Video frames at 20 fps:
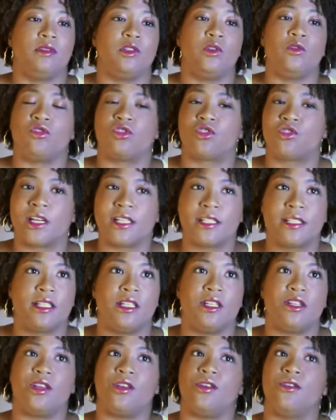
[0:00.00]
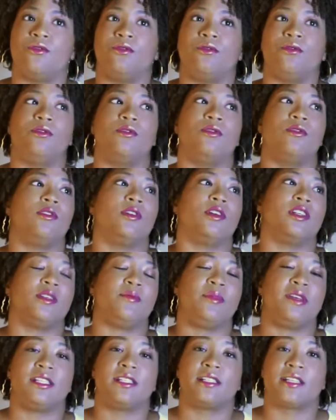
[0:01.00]
lose trust in you, or to
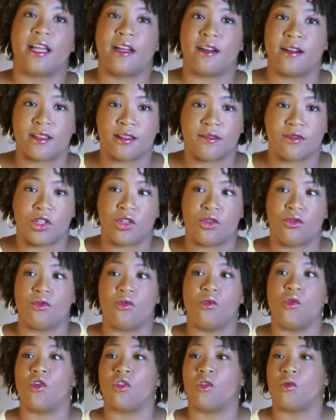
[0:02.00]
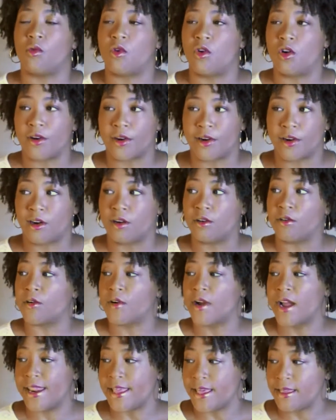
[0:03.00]
be scared of you or the water
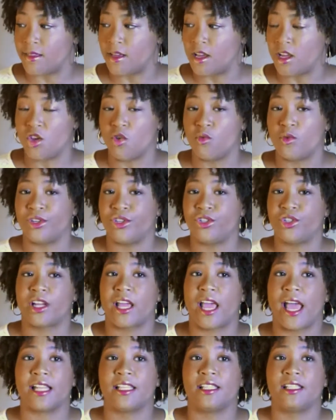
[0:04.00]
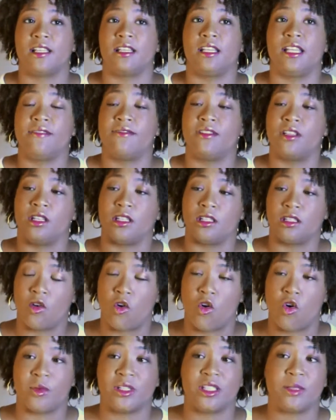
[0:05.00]
or anything. You want your cats to live in this
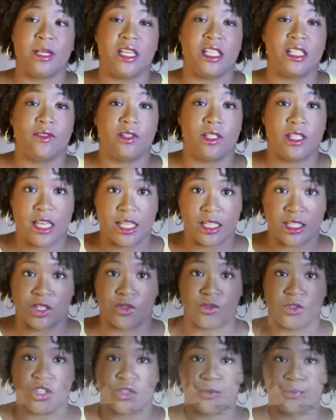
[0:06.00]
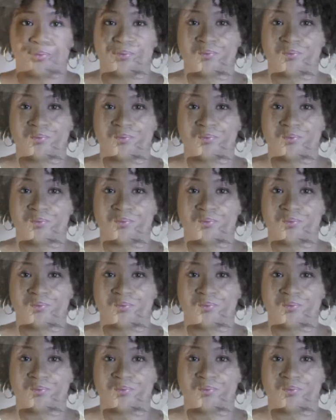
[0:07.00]
home as peacefully as you do.